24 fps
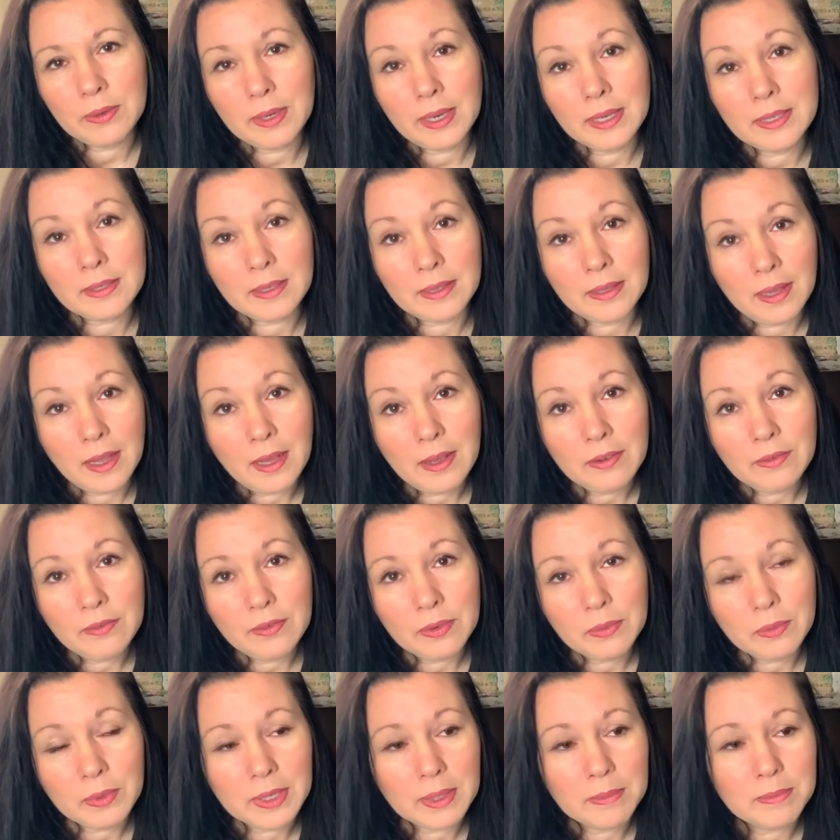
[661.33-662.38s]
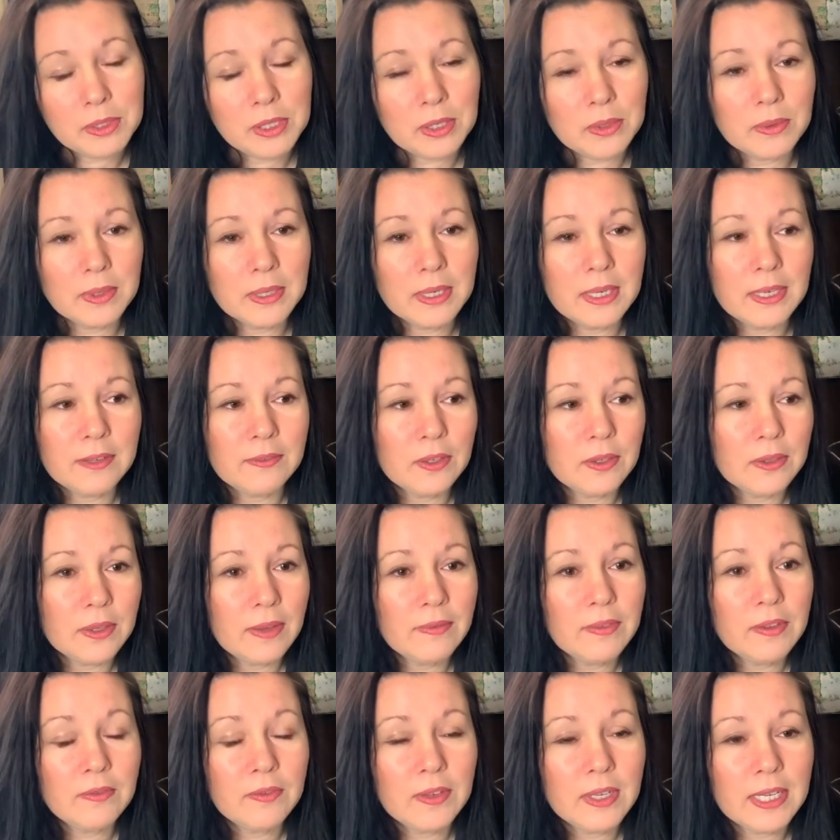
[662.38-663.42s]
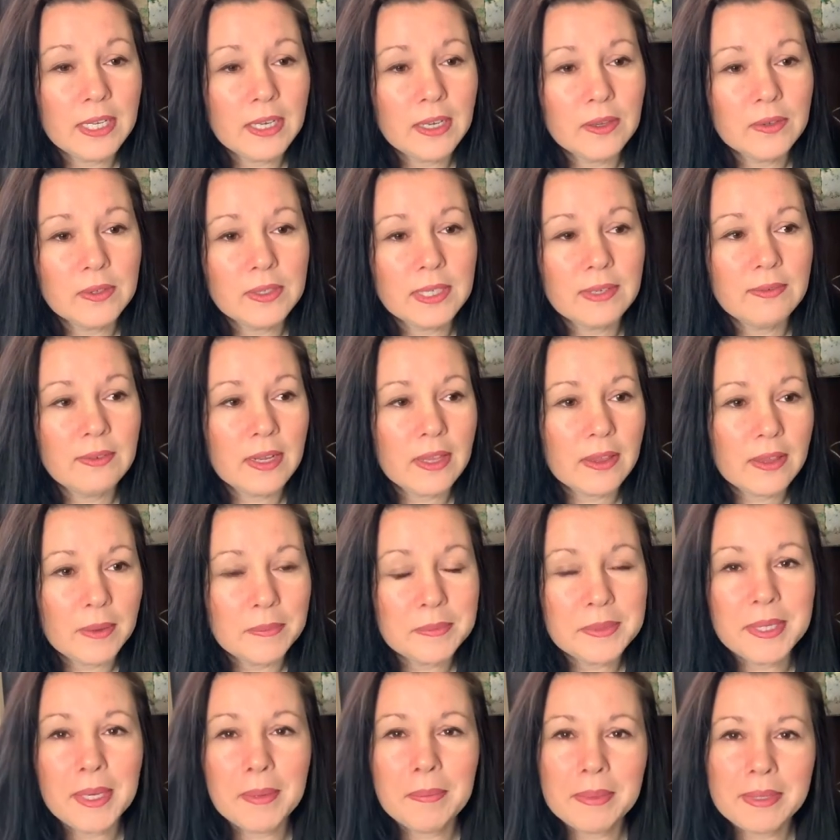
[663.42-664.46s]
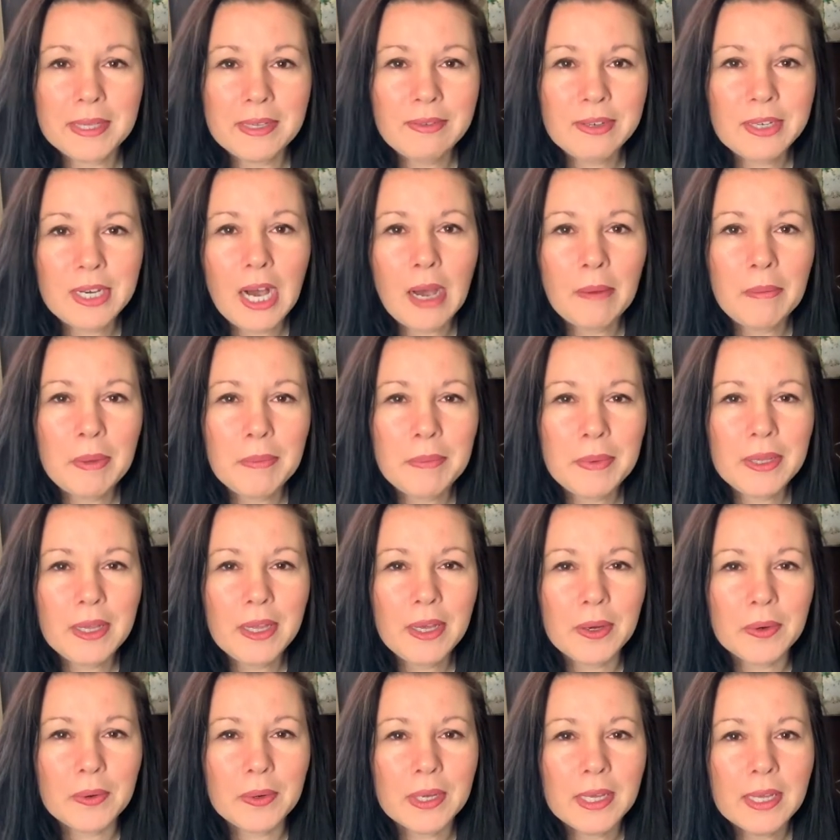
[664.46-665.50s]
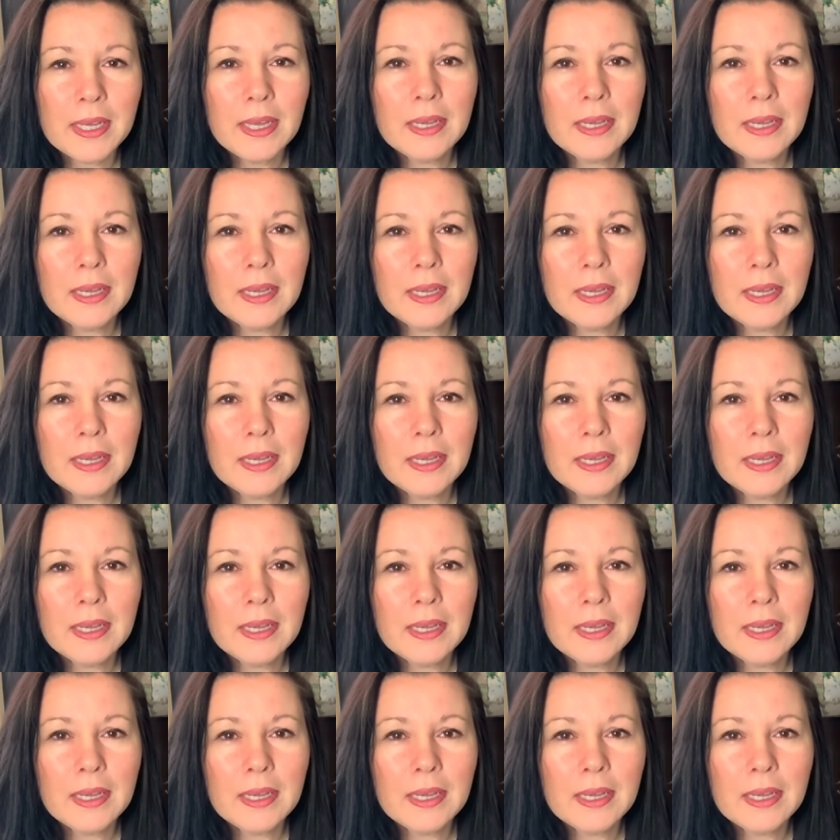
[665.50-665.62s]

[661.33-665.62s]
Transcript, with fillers: guys love what I'm doing. And if you love the videos, give it a thumbs up. Leave a comment below.